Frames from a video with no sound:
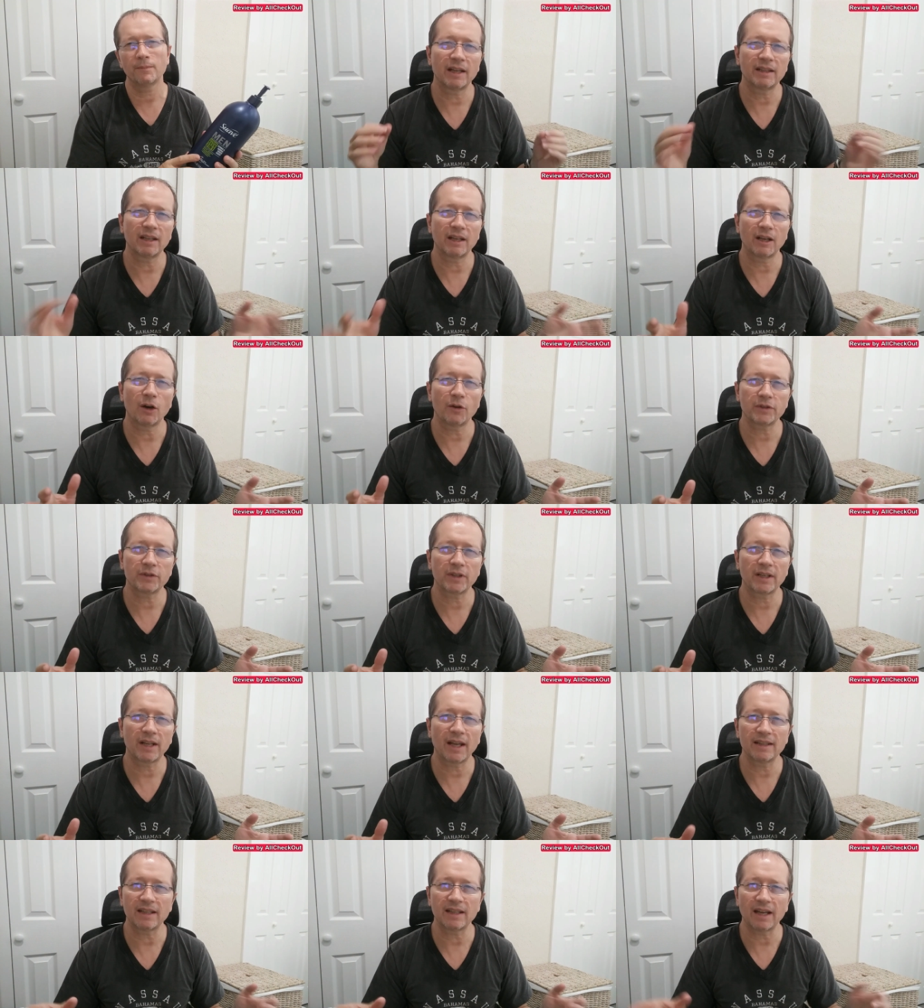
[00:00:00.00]
And then after
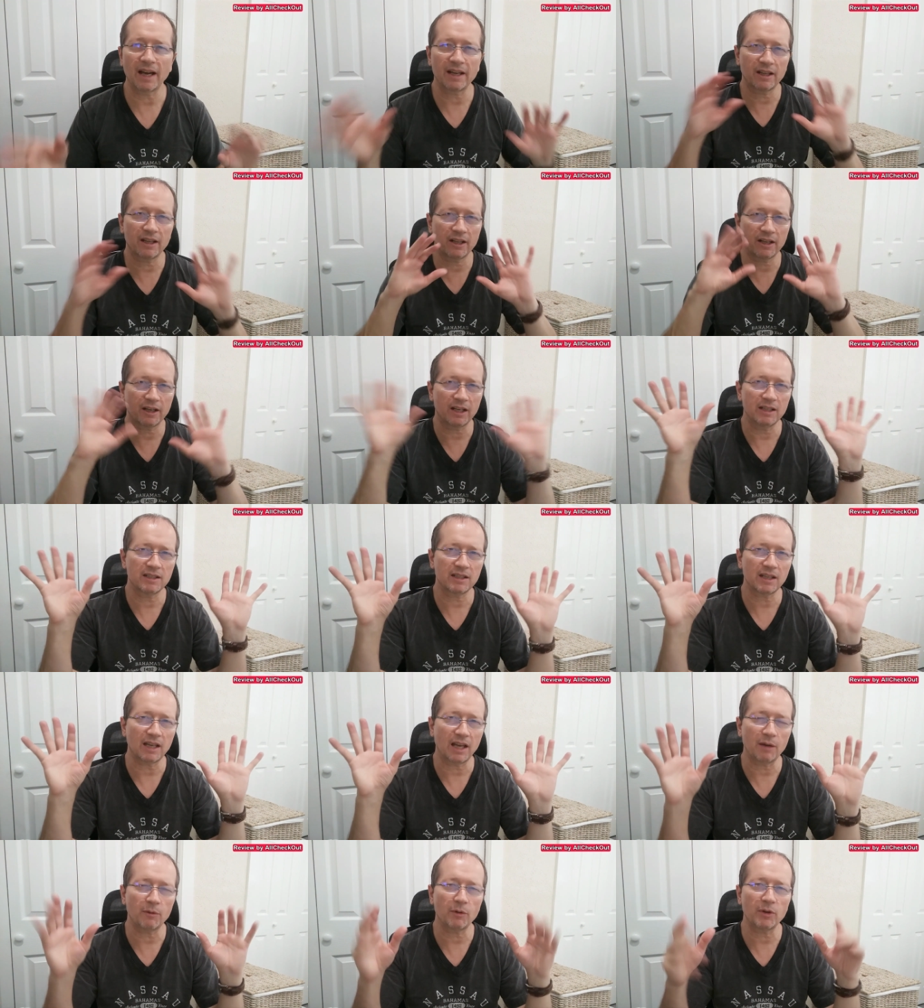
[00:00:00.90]
that, I
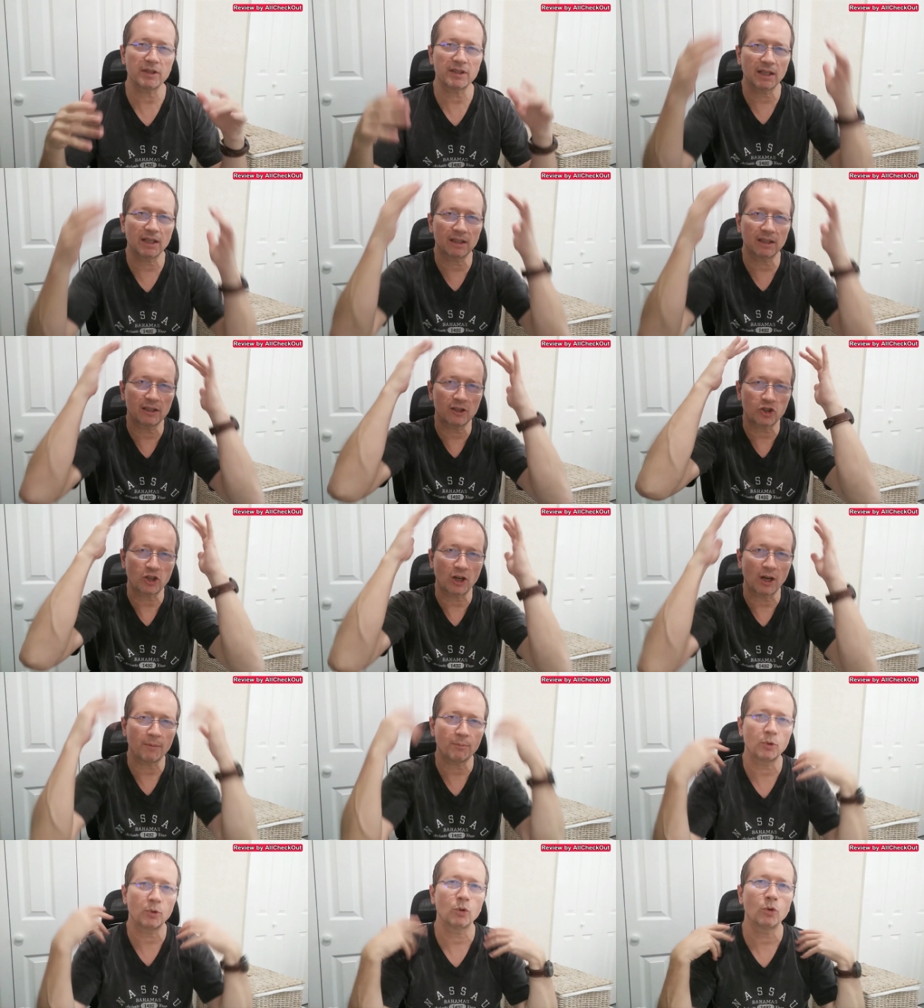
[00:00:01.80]
rinse everything, the
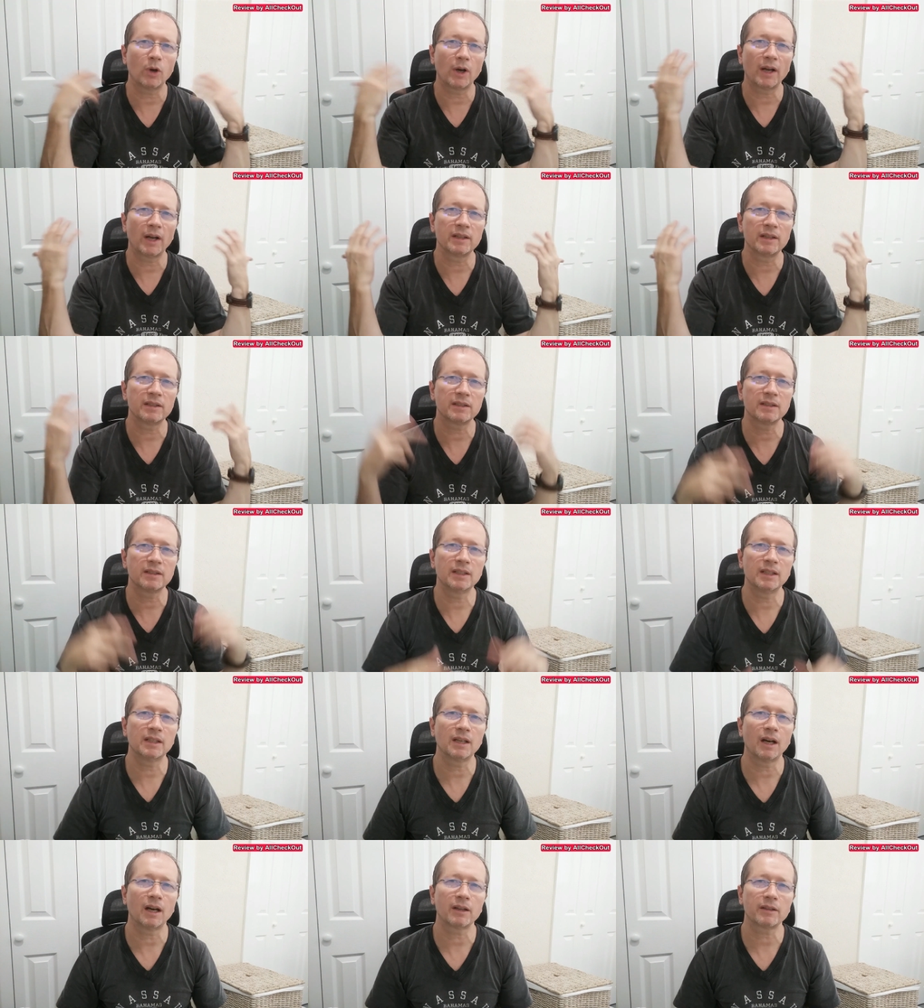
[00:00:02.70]
shampoo and
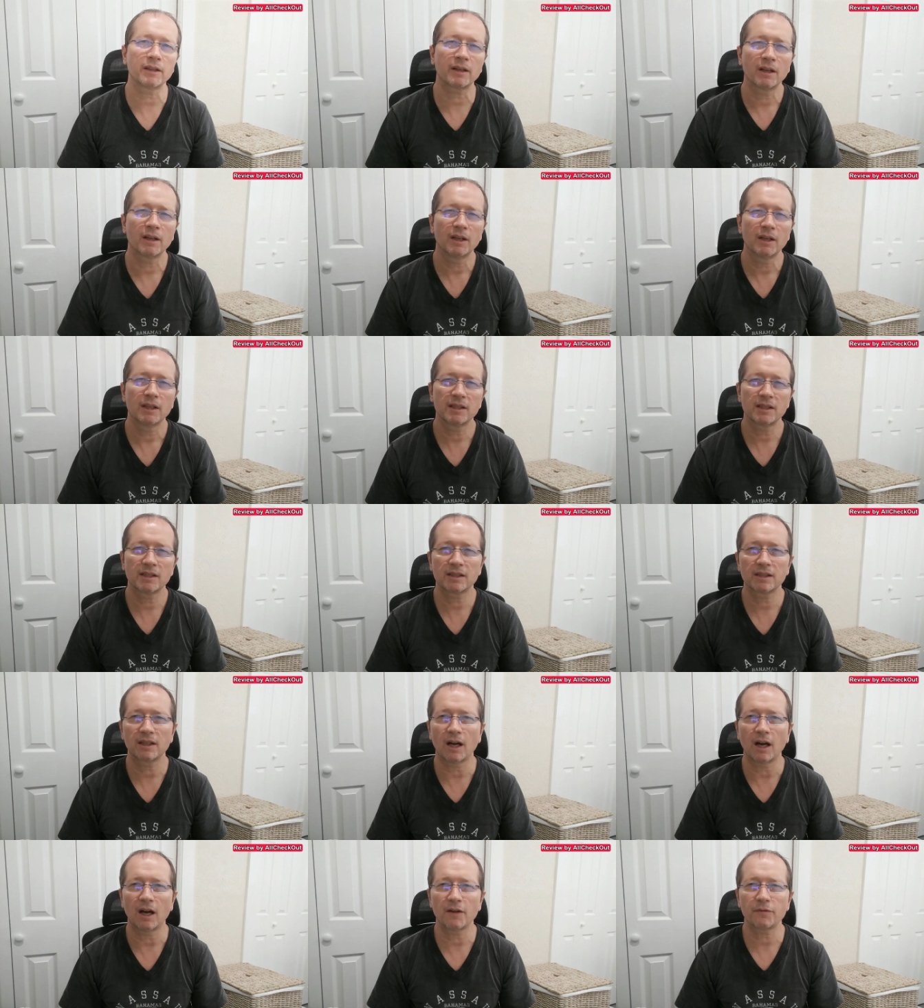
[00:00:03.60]
the other
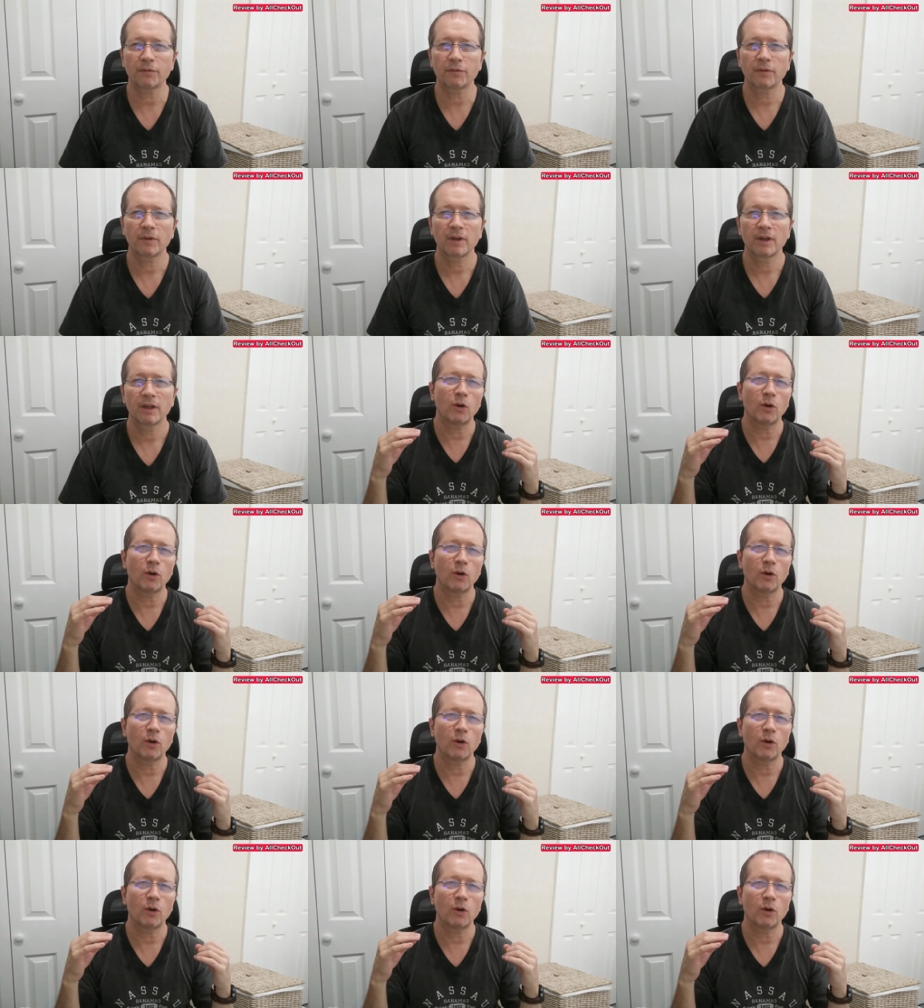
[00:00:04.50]
stuff.